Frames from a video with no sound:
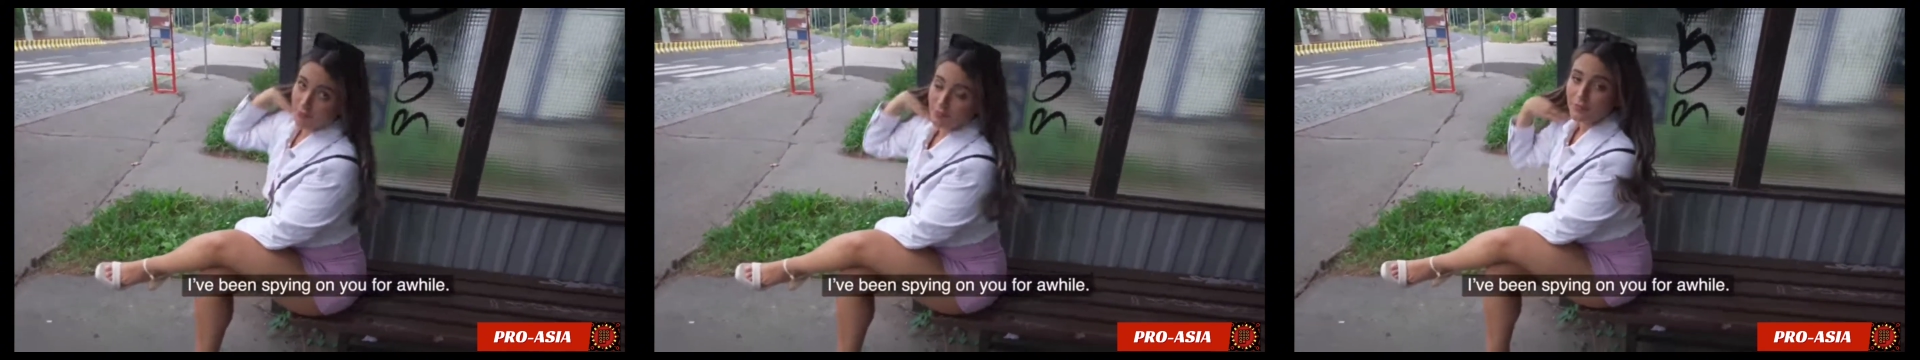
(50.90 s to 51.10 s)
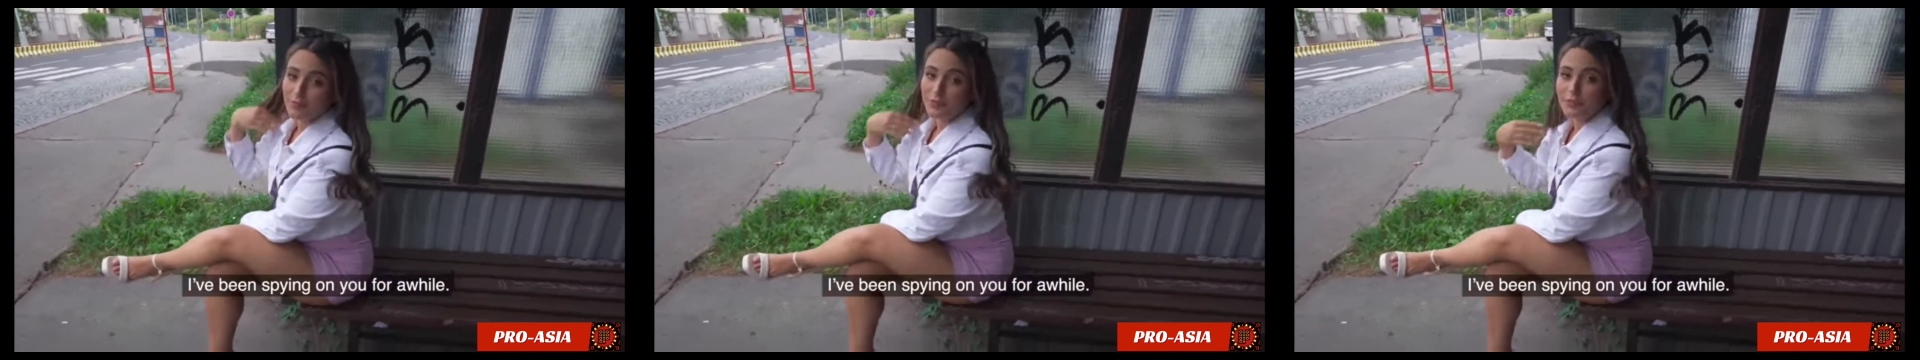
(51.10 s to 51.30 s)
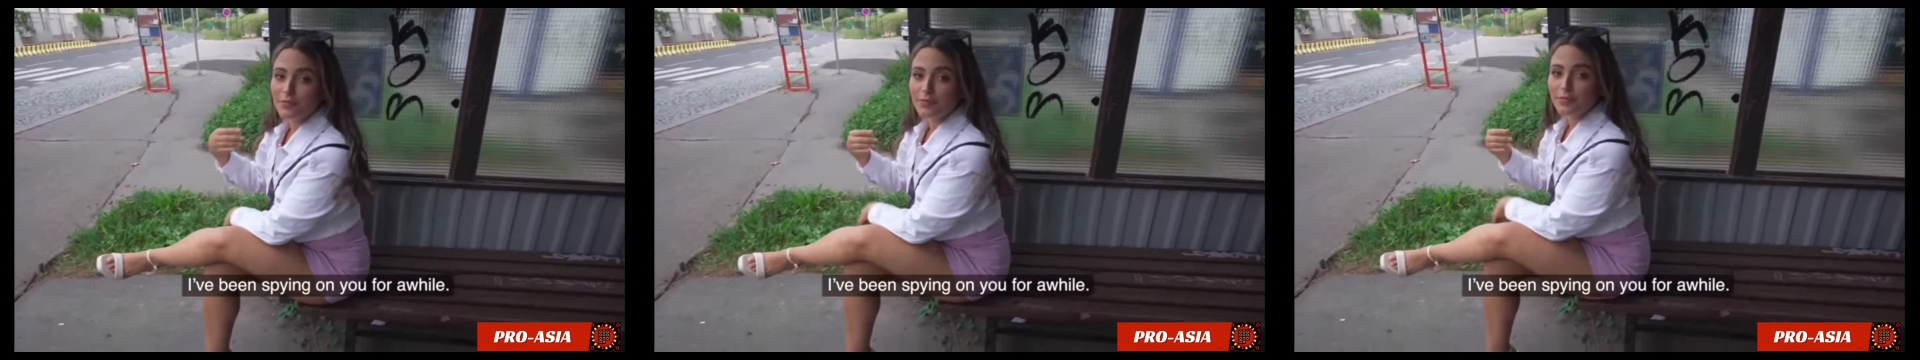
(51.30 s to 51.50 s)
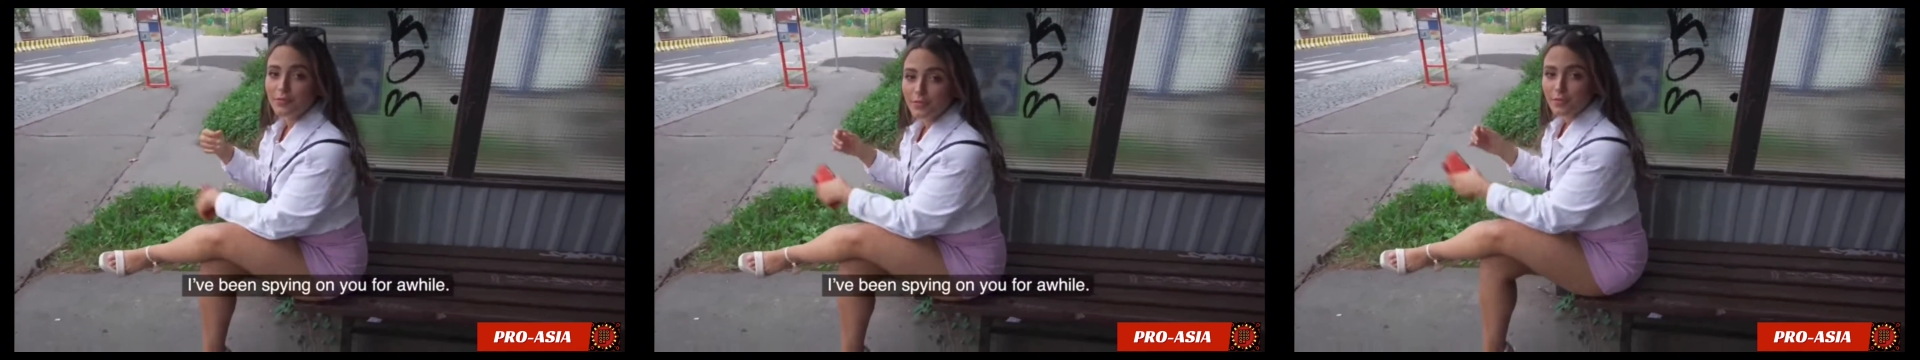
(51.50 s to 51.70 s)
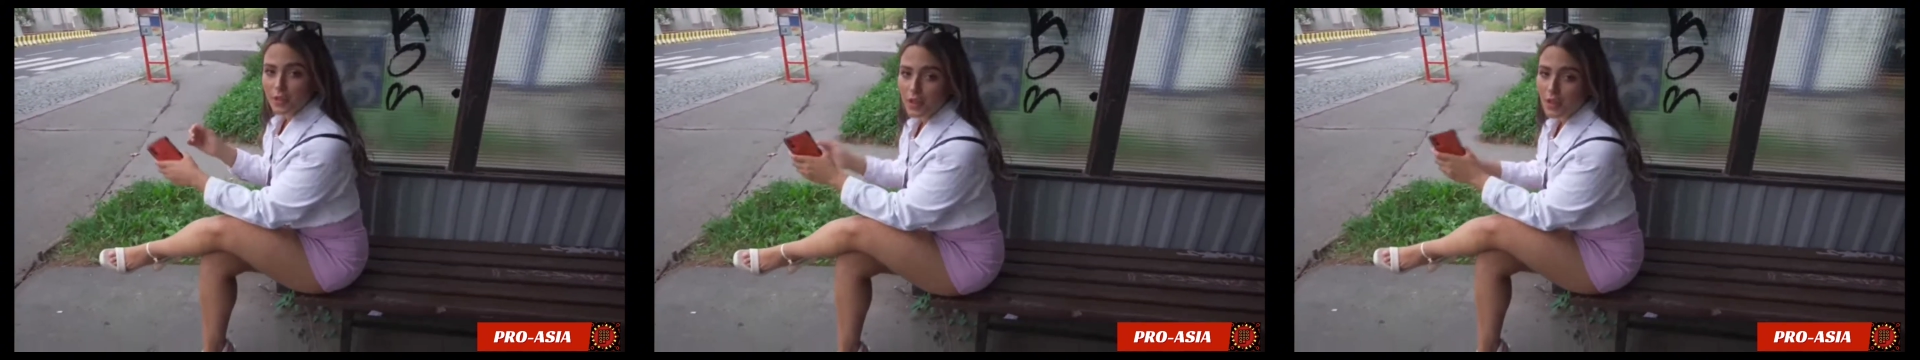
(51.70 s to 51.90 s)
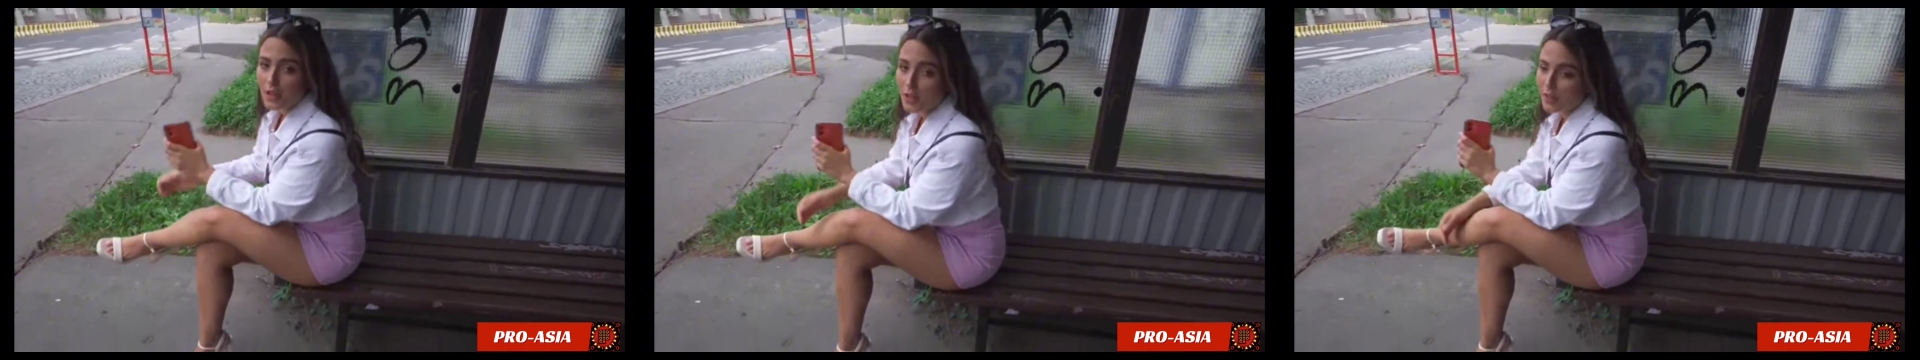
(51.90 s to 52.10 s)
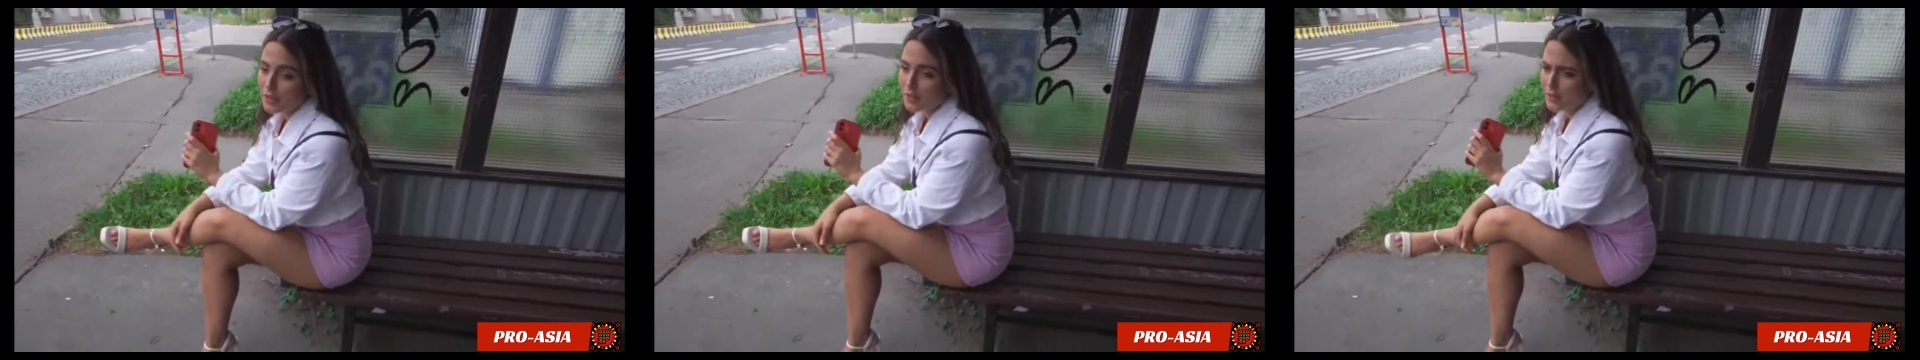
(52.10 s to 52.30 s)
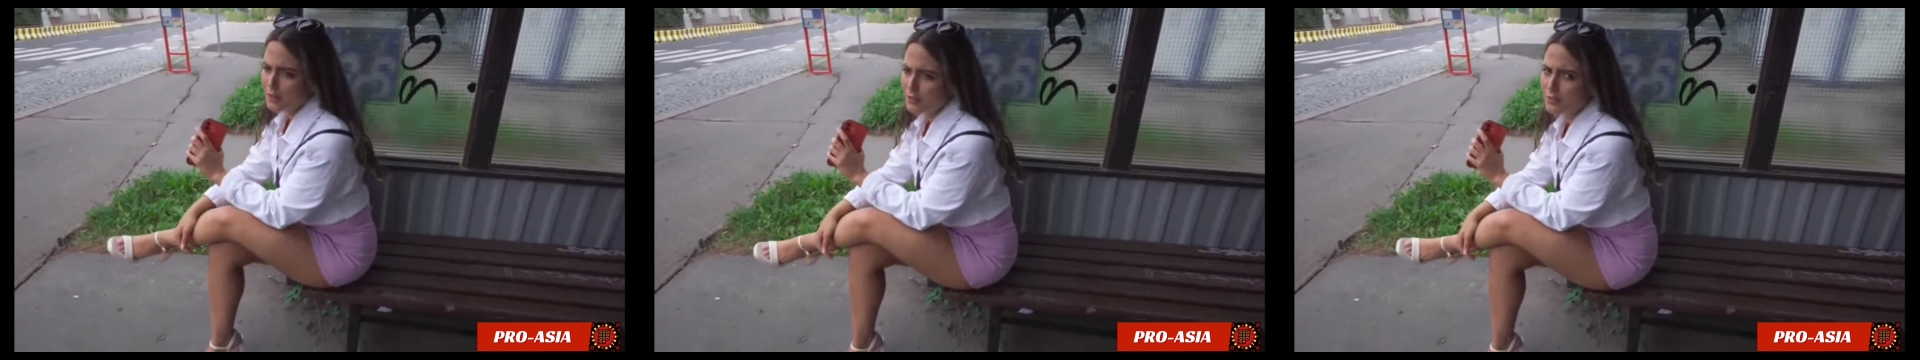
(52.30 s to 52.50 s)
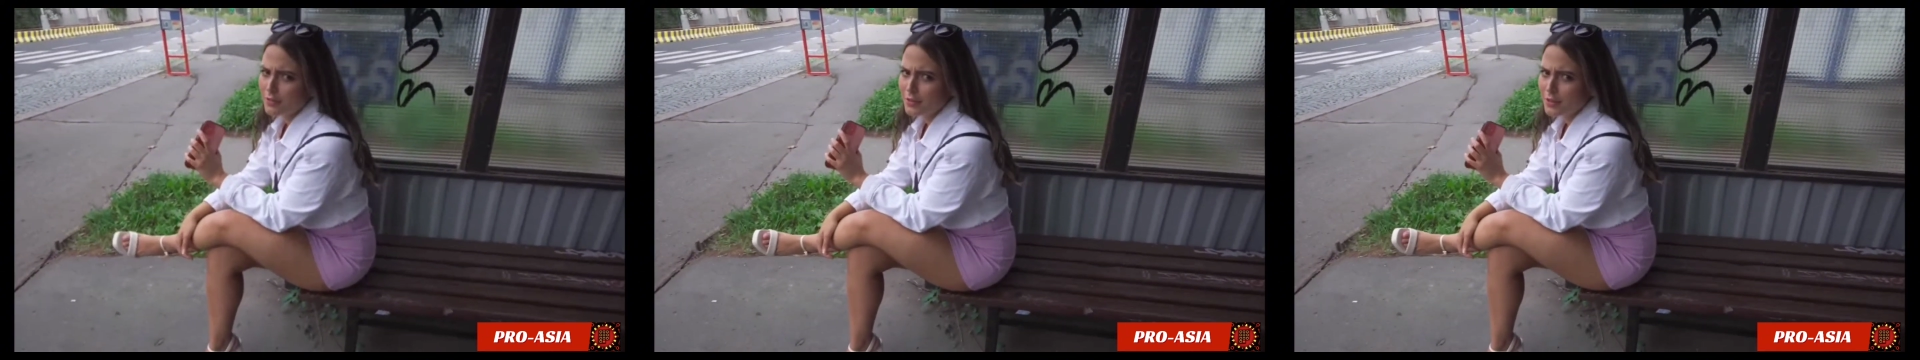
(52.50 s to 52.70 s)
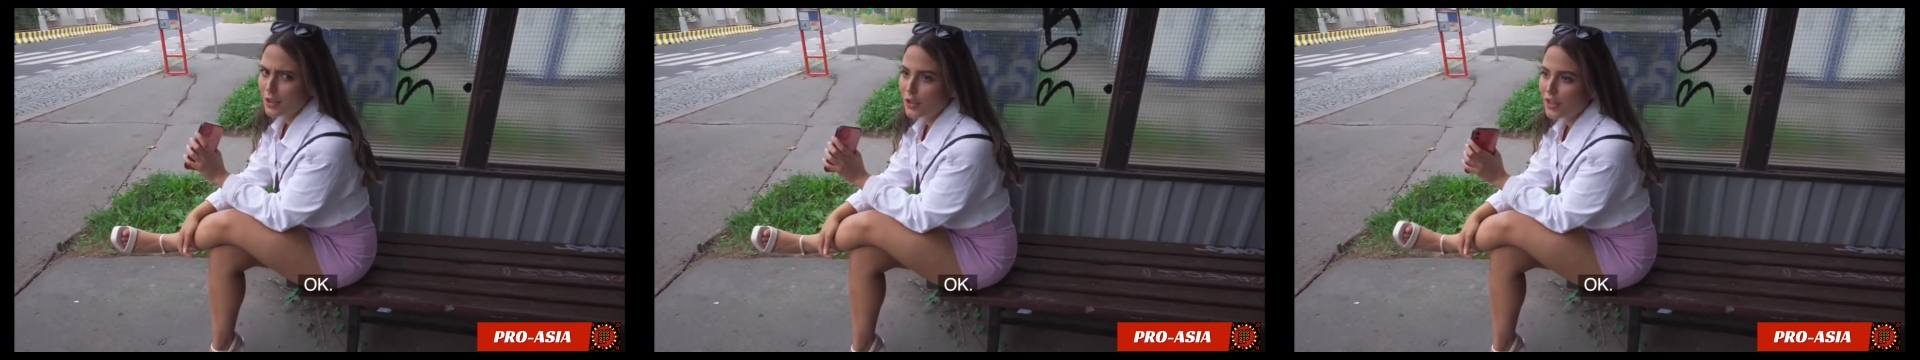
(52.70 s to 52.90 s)
you for a while. Ah,
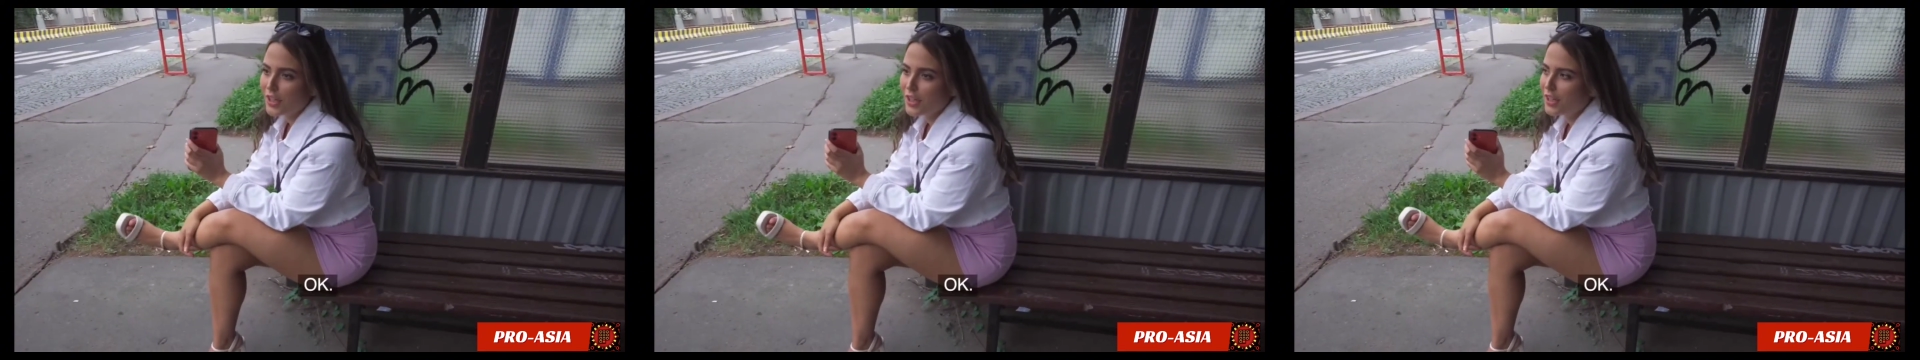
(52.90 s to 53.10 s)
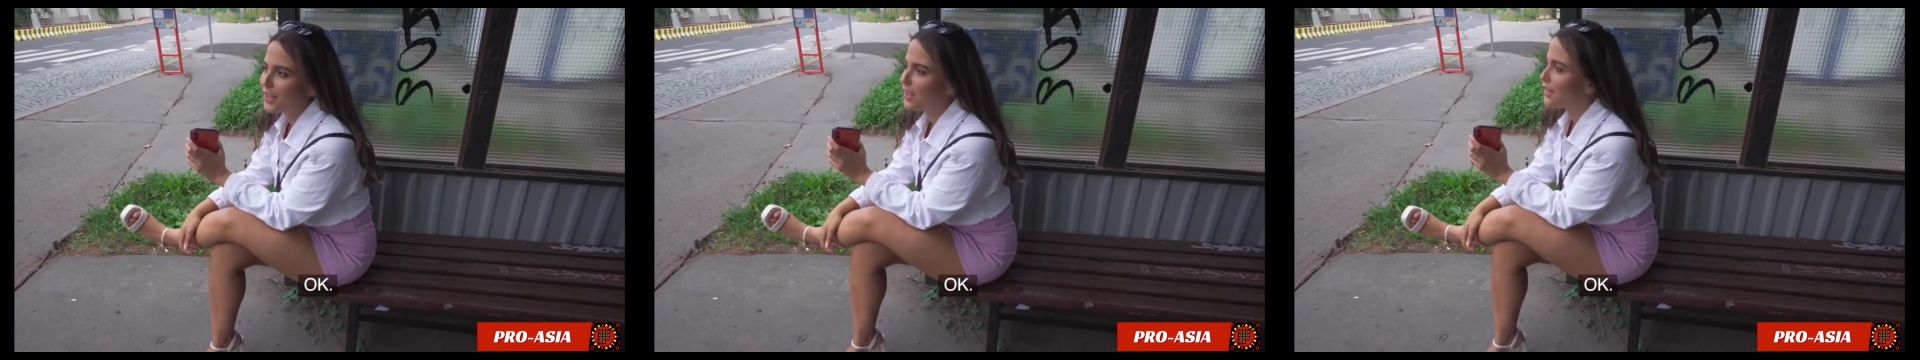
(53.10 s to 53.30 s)
okay.